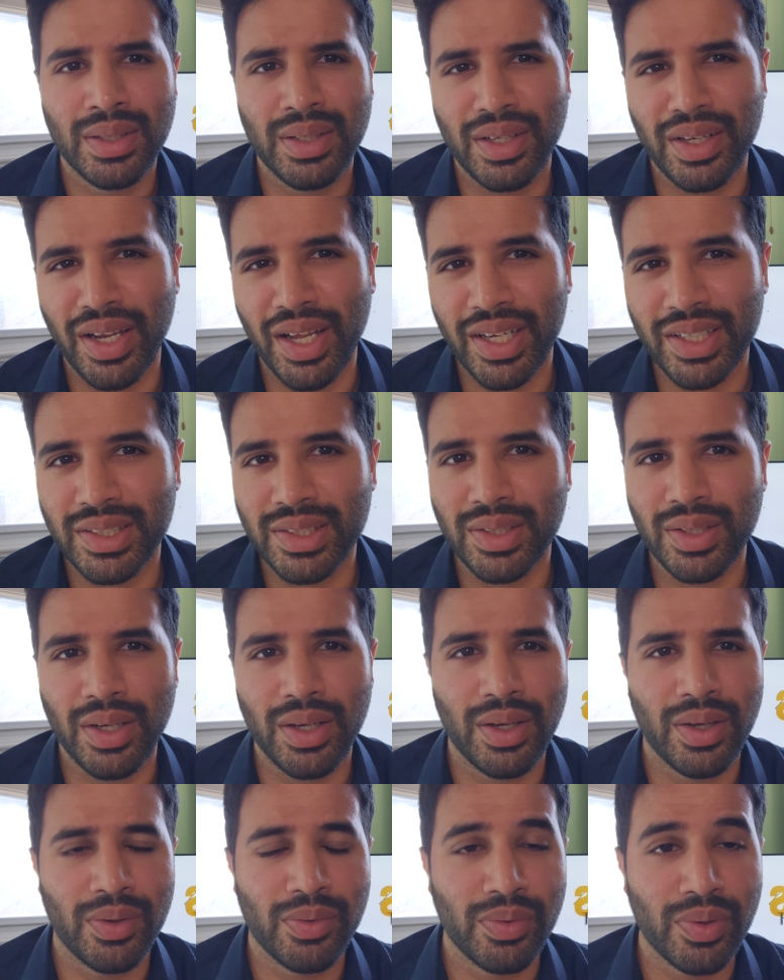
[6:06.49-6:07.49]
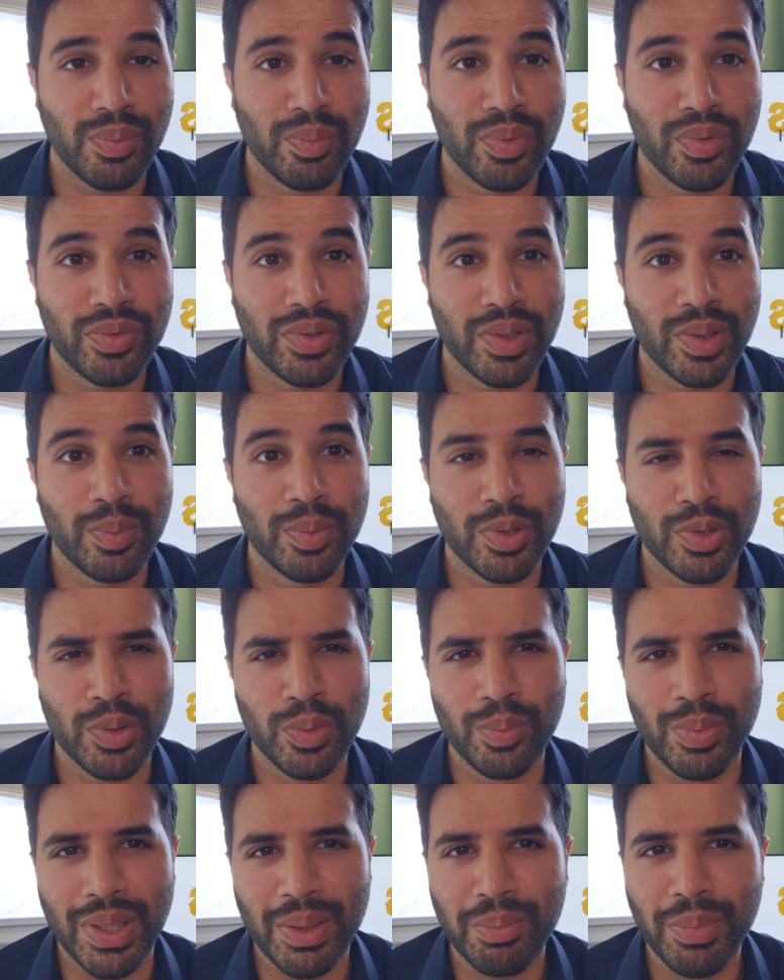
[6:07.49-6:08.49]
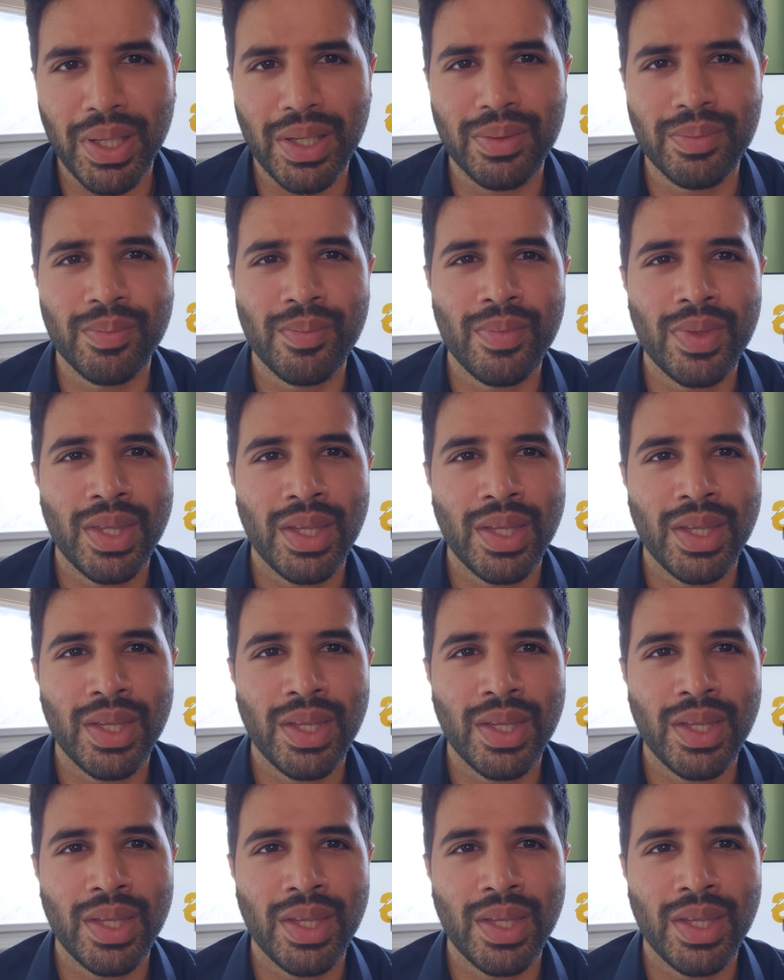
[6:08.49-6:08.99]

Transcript: Next, we move to the two big men.